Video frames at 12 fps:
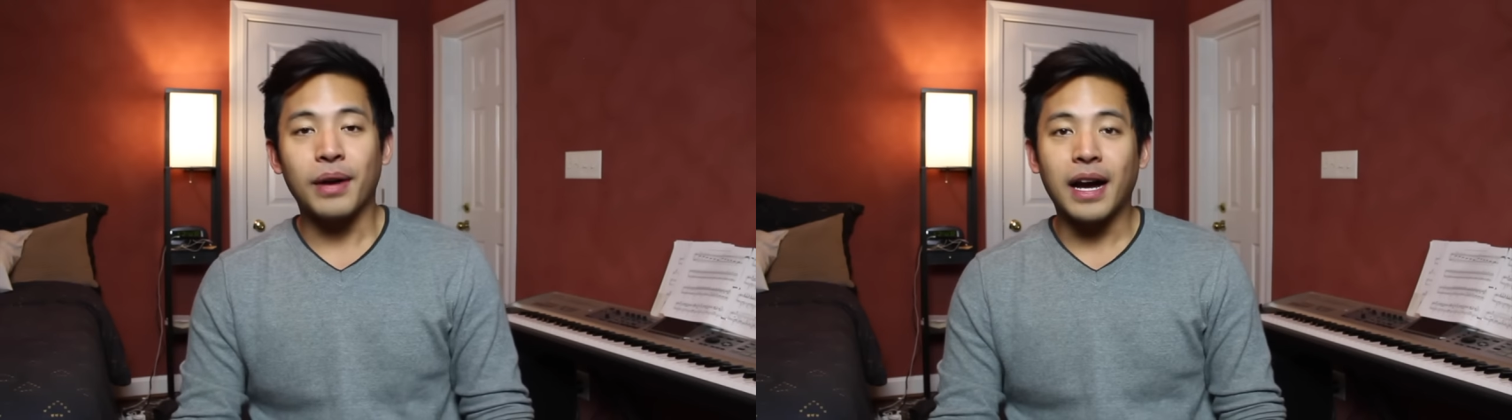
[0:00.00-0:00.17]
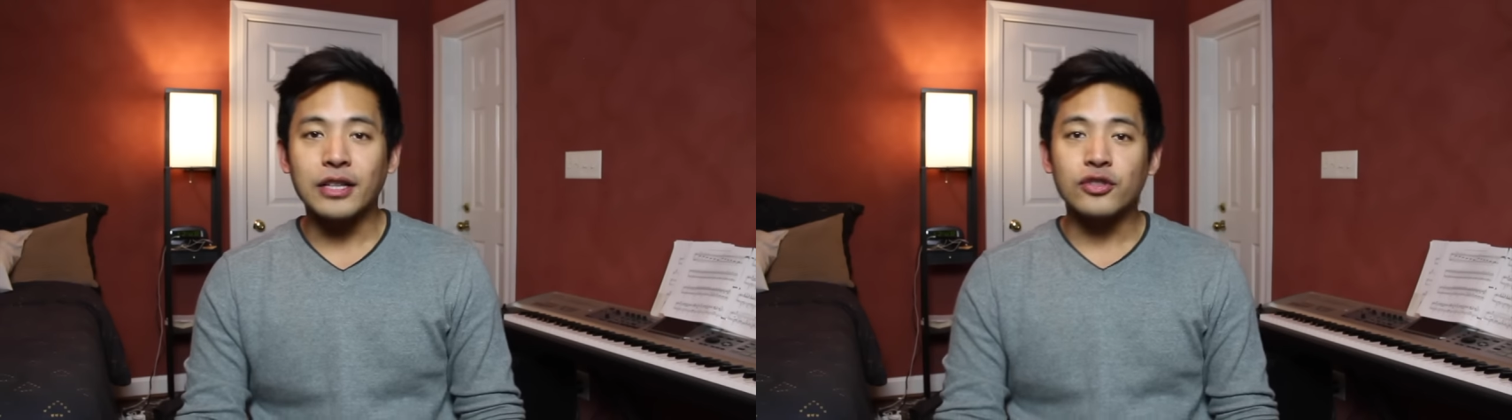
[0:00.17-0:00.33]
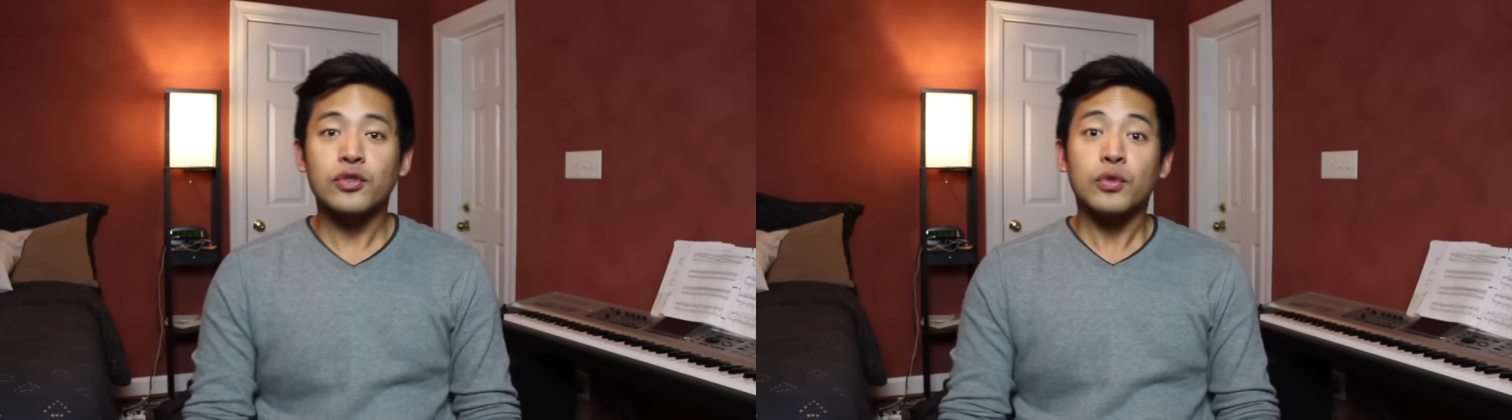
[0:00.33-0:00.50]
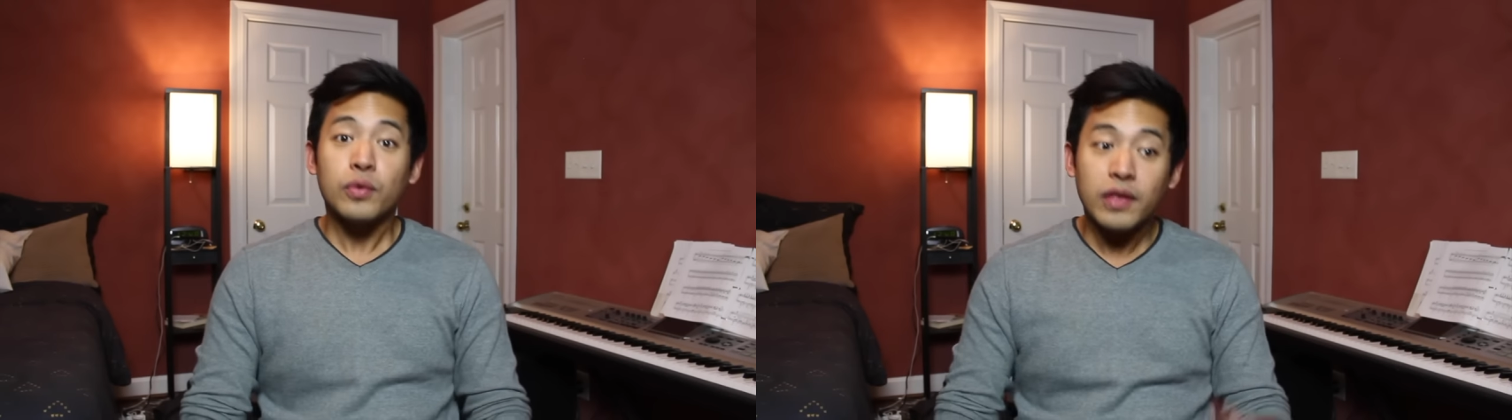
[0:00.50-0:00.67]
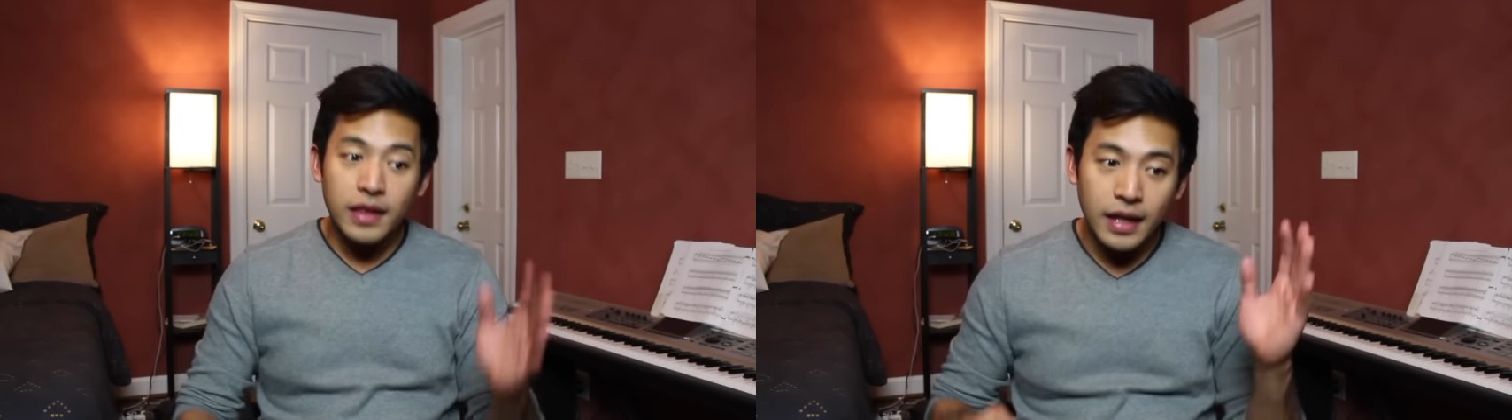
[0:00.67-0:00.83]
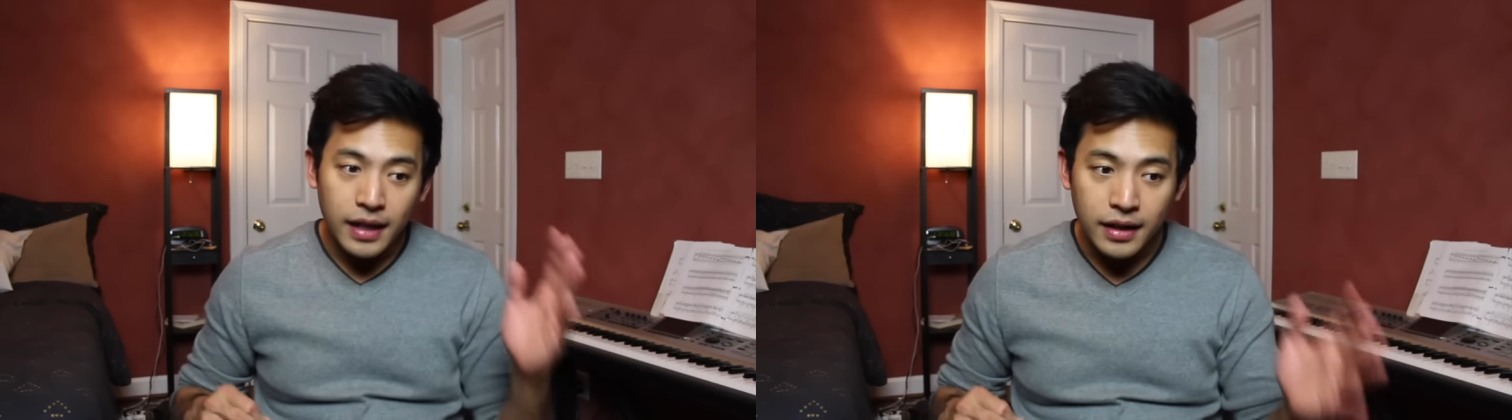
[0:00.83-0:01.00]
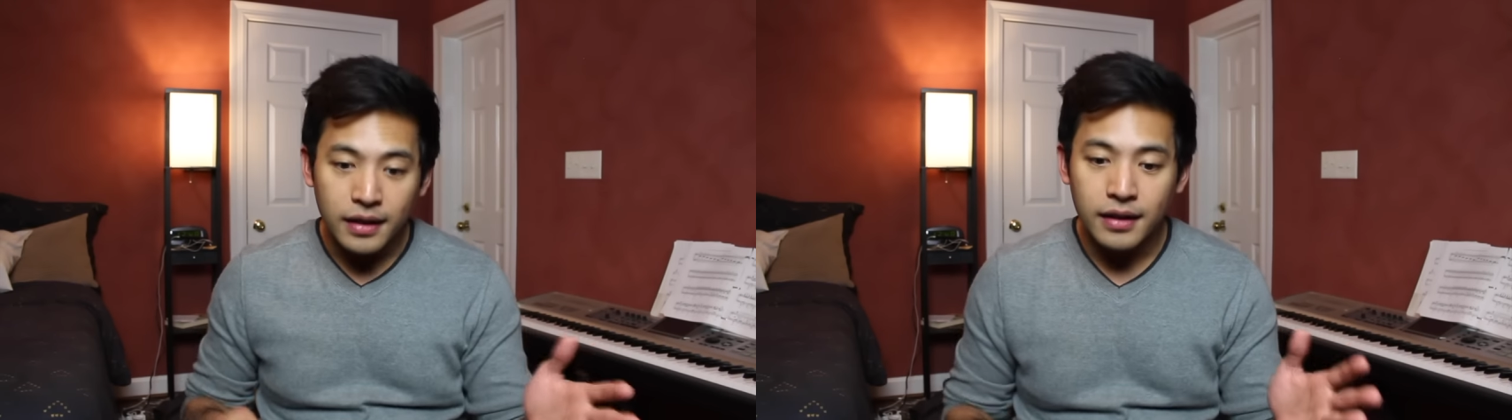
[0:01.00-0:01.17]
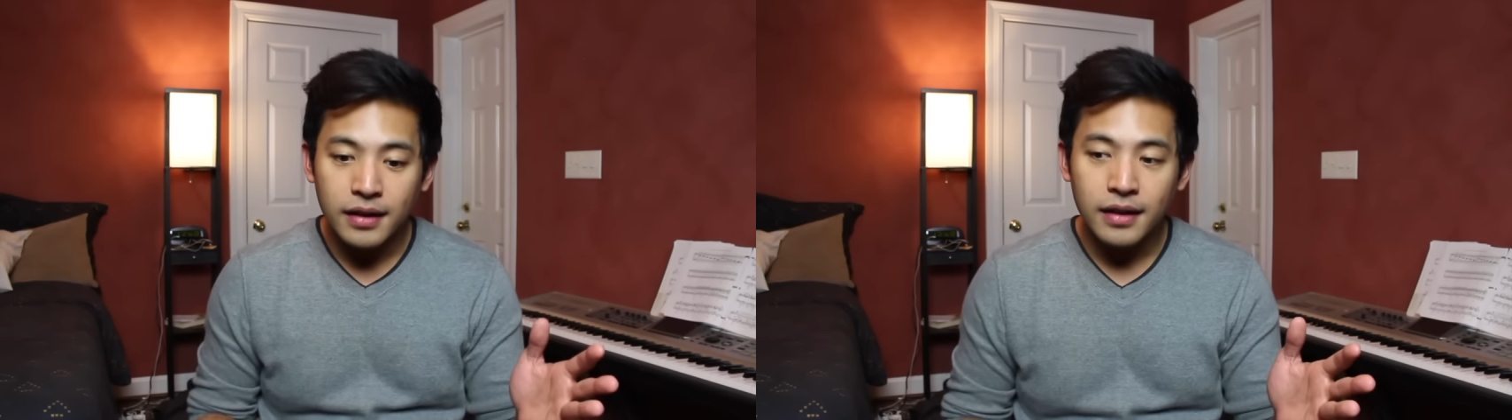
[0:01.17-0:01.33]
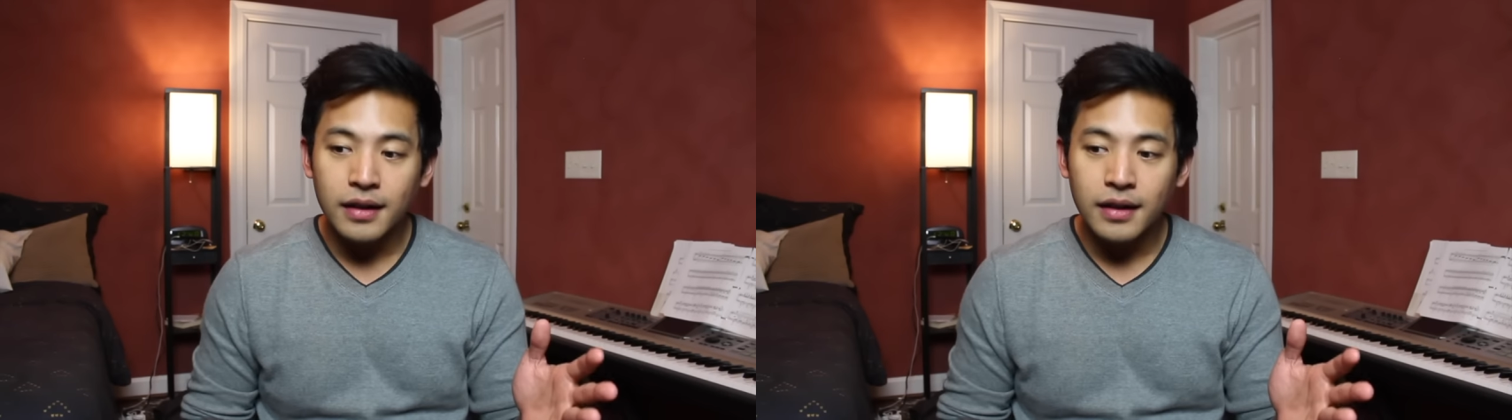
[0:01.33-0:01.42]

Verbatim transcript: but I do think